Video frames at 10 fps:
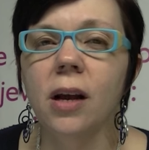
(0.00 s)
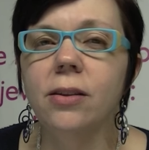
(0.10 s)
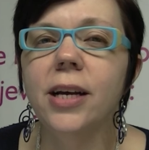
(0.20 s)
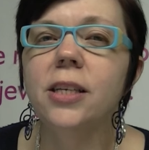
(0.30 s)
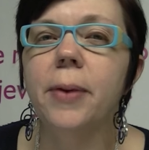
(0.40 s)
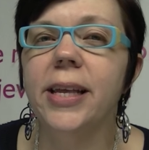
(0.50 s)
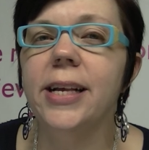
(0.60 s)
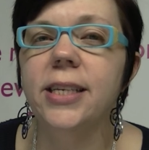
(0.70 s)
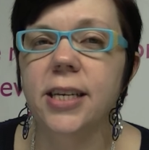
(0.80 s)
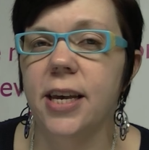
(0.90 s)
let's make
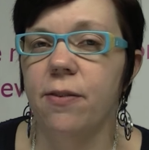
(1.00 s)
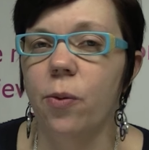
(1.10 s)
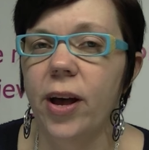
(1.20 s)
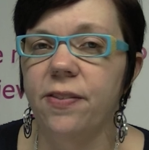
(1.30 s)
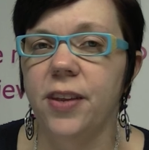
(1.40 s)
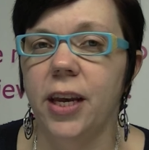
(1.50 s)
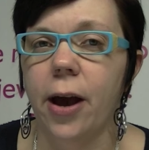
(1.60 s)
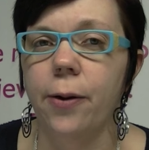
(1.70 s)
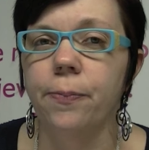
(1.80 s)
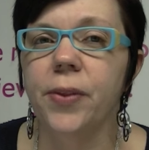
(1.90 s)
this a giveaway
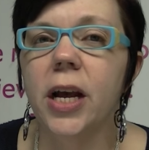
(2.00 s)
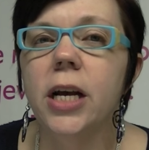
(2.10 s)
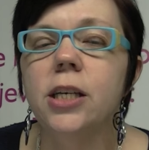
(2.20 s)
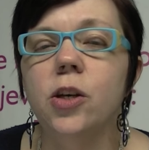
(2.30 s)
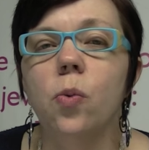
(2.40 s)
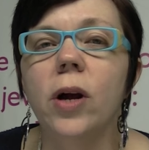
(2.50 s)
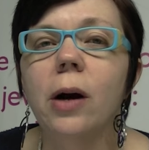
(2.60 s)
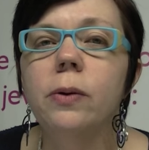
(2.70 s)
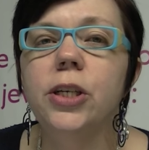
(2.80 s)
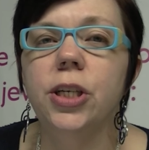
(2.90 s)
video. So what I
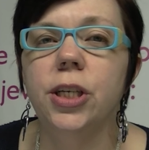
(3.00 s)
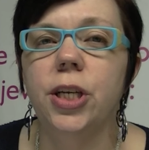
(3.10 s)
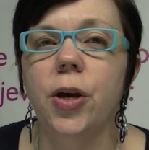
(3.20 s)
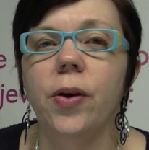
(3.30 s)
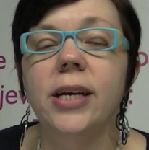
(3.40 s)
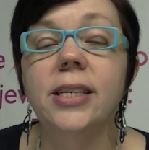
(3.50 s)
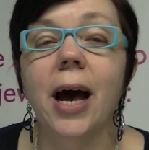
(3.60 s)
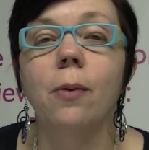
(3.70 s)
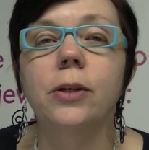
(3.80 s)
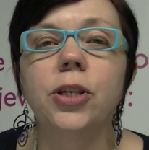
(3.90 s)
want you to do is
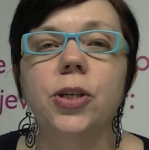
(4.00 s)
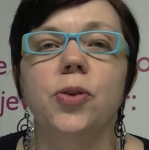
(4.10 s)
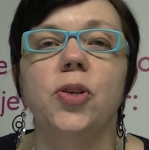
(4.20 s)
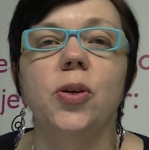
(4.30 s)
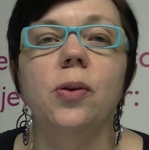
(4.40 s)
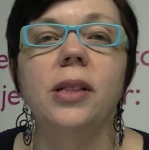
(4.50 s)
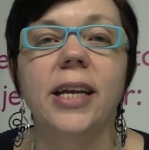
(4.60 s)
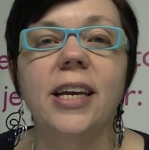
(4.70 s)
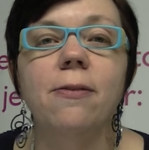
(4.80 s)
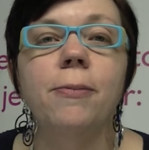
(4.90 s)
I want you to
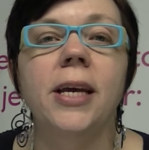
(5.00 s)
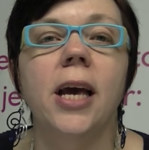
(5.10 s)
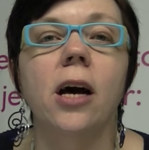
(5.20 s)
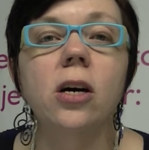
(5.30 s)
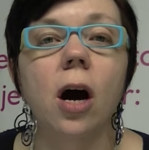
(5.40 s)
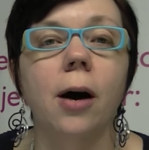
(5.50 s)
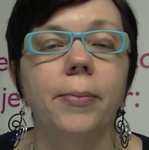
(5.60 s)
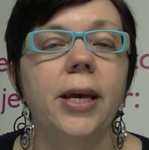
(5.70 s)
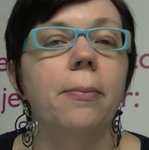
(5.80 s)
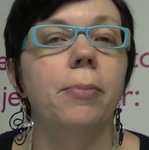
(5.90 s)
leave me a
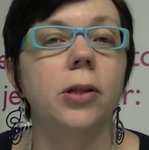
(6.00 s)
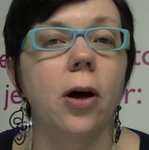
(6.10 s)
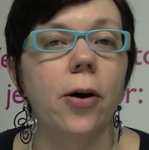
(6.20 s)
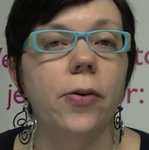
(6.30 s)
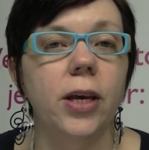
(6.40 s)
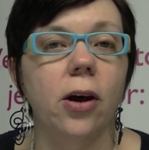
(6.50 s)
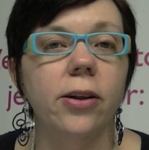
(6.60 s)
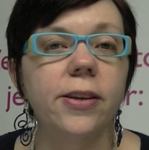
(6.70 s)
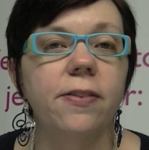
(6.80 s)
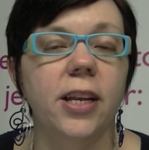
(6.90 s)
comment below here on
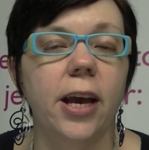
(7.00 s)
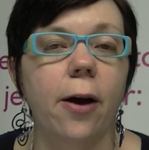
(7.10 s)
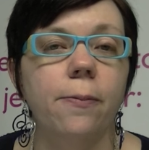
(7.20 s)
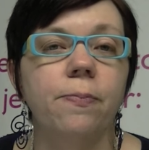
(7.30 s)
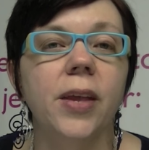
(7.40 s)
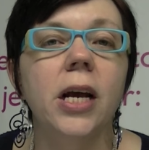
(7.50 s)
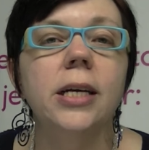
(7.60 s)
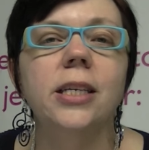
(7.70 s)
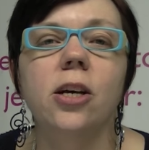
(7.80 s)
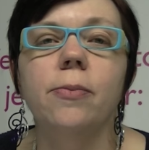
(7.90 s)
the video
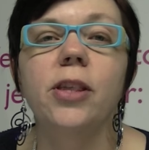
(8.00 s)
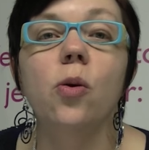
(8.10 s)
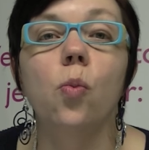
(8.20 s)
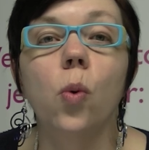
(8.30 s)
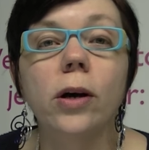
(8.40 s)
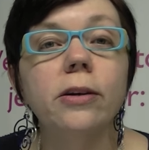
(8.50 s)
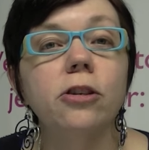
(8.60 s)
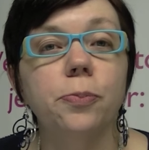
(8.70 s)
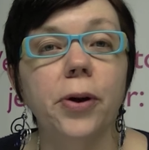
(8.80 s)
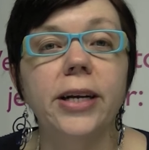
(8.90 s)
telling me the
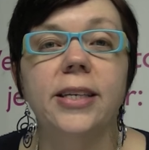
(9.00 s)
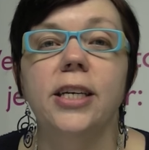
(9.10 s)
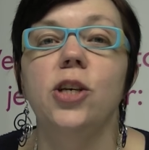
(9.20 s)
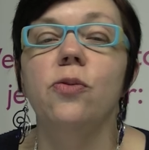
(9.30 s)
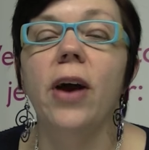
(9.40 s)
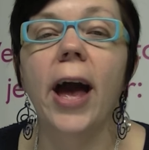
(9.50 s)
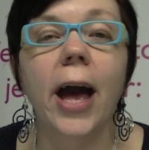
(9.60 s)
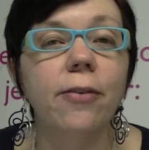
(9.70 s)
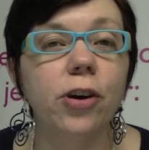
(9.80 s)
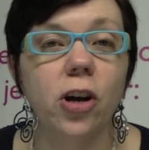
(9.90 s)
worst present you've
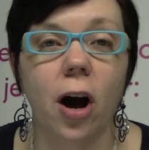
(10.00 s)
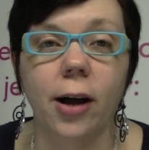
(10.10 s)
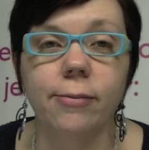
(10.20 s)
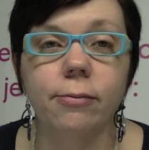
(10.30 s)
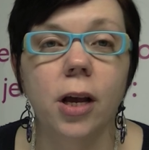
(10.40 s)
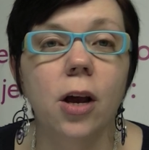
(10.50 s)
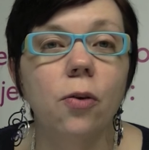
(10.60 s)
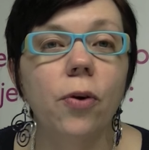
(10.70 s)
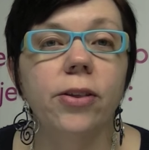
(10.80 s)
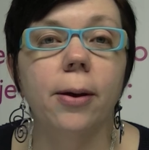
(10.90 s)
ever gotten,
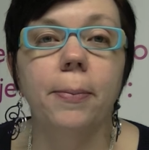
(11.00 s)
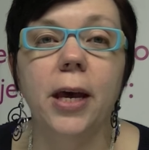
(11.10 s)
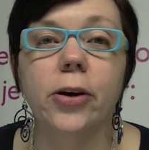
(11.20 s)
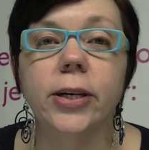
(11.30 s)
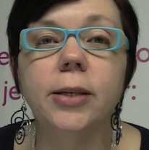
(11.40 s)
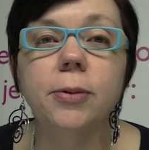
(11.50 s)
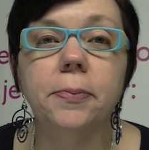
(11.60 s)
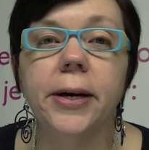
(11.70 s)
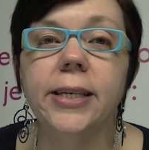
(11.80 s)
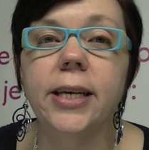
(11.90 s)
whether it be a Christmas
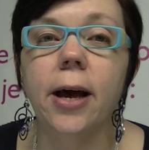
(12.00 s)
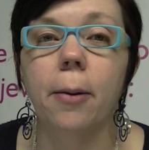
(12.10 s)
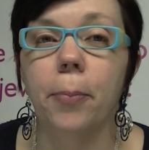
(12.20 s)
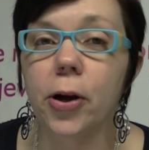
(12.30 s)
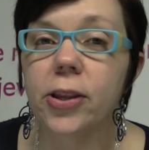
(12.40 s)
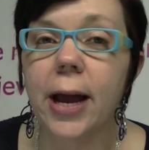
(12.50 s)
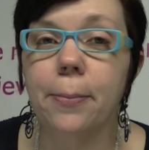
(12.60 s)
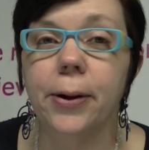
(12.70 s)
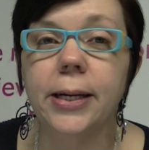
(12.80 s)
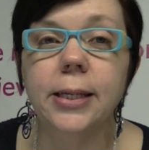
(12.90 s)
present, a birthday
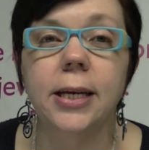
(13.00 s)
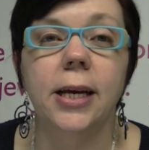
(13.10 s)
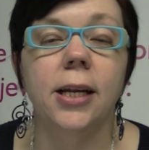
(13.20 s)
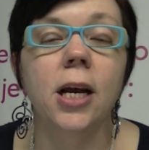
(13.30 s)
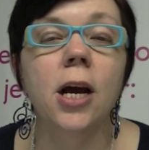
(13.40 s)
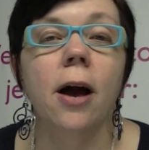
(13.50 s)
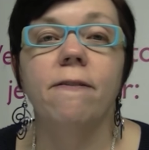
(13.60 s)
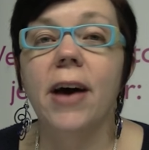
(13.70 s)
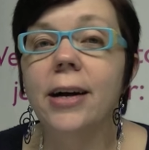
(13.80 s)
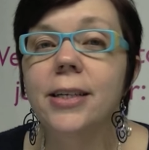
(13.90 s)
present,
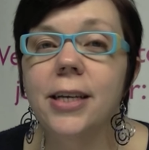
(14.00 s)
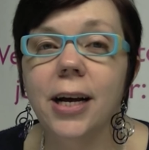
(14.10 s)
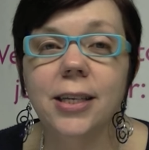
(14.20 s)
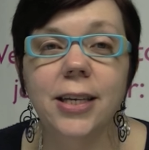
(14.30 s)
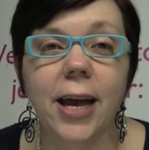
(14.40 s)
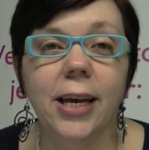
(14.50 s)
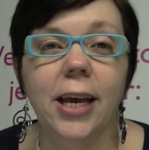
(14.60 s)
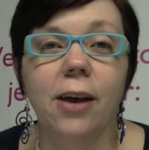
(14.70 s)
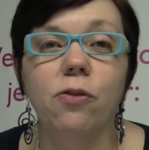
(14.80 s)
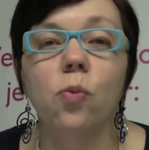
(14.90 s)
Valentine's Day
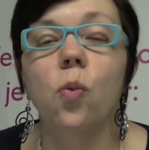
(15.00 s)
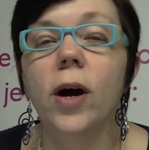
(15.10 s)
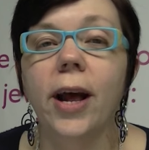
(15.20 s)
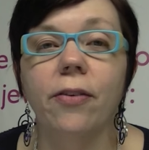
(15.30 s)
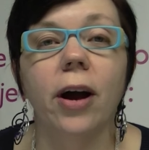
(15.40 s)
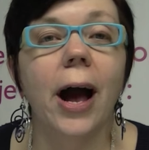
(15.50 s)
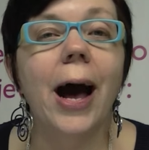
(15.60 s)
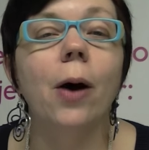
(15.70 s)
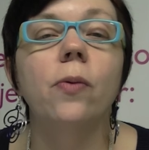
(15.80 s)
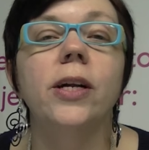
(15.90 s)
gift, whatever.
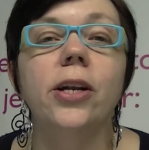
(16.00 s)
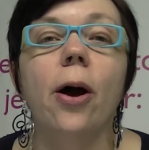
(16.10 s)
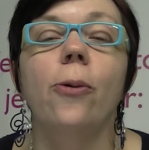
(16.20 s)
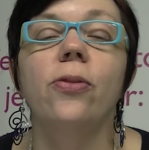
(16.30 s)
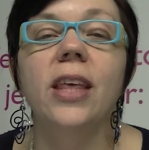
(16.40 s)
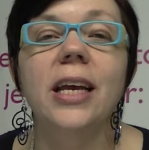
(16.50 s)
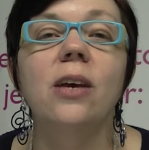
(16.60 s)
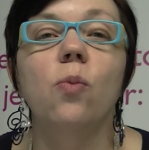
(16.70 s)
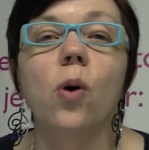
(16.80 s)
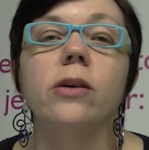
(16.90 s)
I want to know the
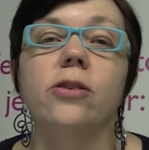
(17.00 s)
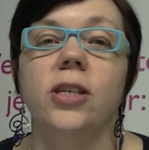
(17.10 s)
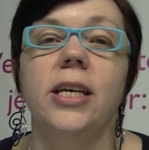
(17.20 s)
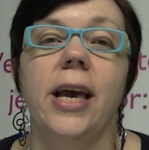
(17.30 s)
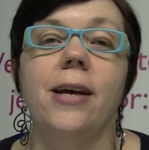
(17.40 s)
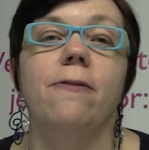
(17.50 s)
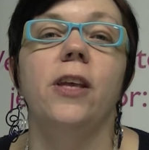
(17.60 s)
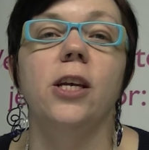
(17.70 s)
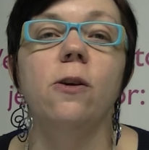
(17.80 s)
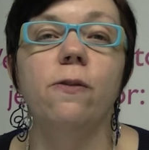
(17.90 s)
worst gift
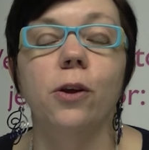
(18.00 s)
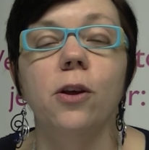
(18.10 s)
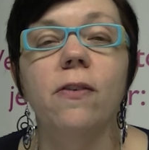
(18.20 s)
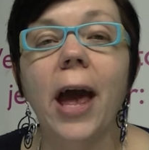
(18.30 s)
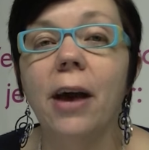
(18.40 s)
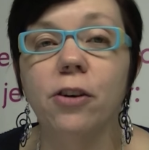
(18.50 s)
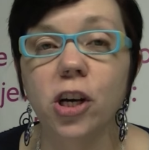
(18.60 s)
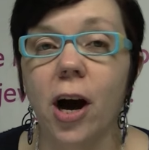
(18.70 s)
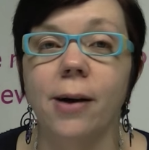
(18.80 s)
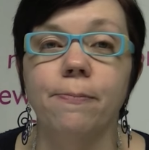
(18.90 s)
that you feel you've ever
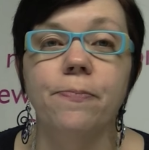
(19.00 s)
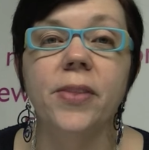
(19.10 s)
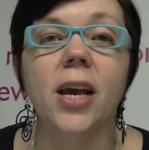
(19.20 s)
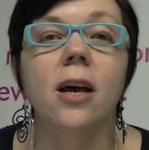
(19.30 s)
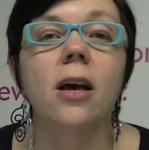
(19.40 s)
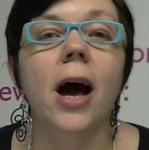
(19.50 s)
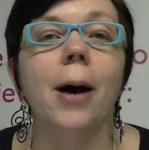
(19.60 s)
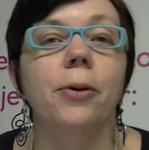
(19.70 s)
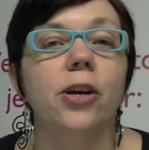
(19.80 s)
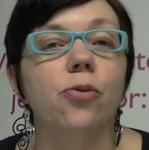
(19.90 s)
gotten.
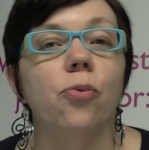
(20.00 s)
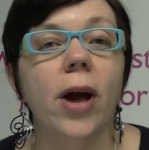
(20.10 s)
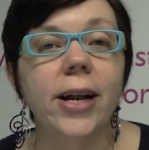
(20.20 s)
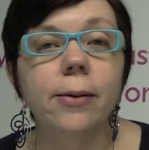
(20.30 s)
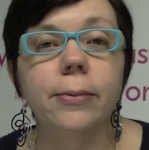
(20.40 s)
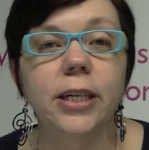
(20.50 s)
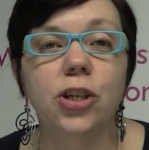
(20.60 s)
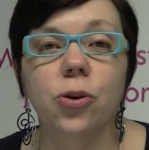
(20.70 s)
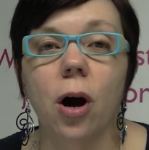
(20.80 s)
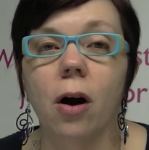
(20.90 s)
I'm going to randomly
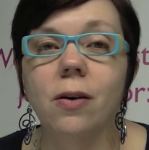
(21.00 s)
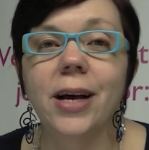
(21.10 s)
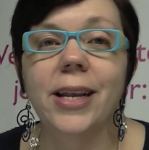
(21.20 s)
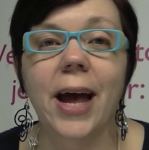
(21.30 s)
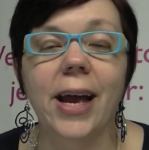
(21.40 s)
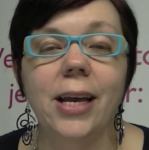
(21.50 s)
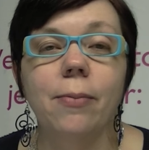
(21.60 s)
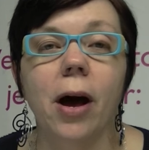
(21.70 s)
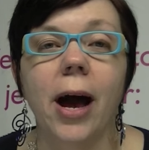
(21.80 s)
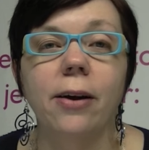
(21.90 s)
draw a name
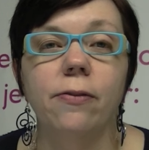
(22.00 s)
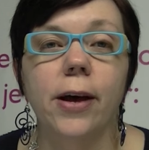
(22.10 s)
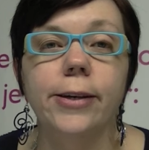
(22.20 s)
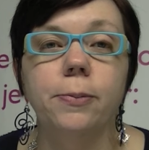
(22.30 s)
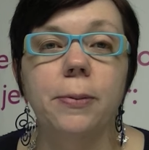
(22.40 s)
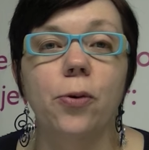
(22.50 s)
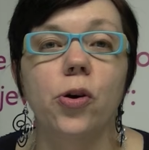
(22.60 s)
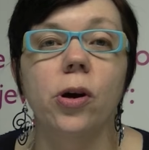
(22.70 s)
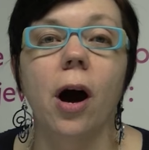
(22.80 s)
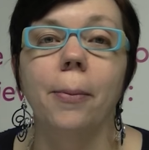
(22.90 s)
out of those people
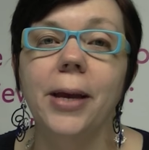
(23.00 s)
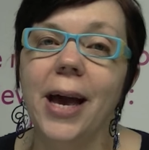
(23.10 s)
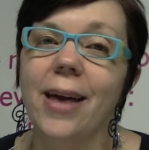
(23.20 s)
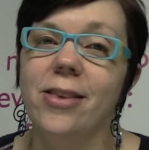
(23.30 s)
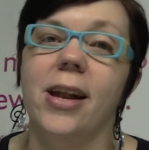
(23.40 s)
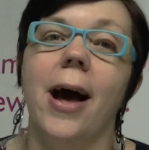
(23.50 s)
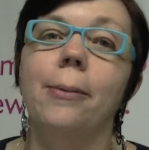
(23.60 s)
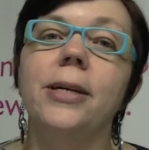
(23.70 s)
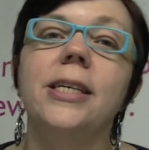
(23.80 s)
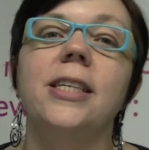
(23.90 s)
who comment, and then
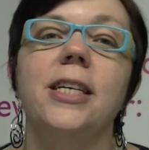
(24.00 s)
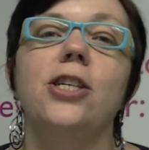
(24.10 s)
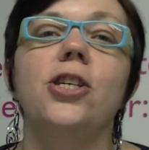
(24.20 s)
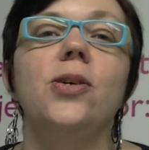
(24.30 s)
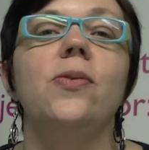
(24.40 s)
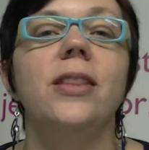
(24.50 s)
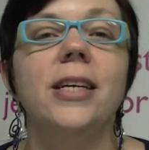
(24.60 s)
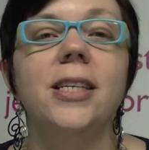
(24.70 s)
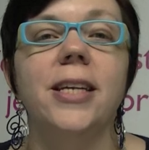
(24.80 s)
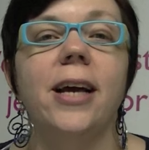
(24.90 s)
I'm going to send you
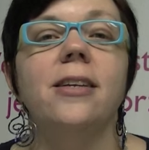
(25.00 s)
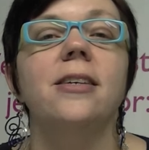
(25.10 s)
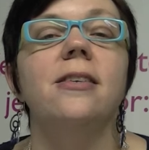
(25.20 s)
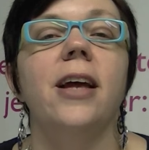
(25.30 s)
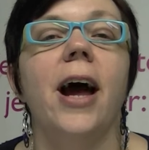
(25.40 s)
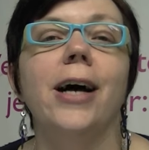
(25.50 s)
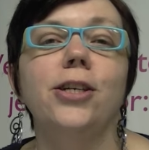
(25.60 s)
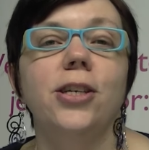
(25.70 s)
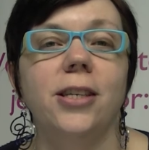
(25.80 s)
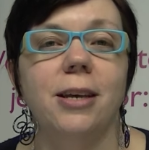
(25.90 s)
this necklace that I
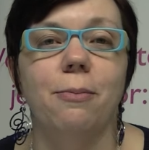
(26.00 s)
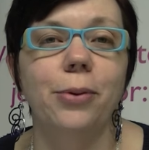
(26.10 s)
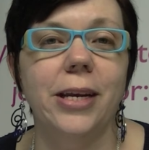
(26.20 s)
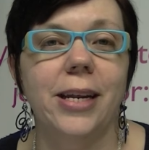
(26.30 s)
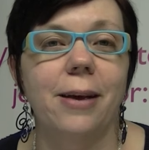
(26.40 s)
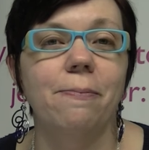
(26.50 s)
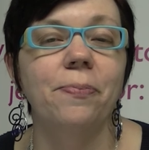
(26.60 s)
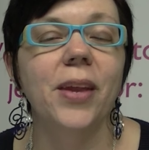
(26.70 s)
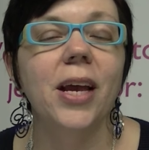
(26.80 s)
just completed.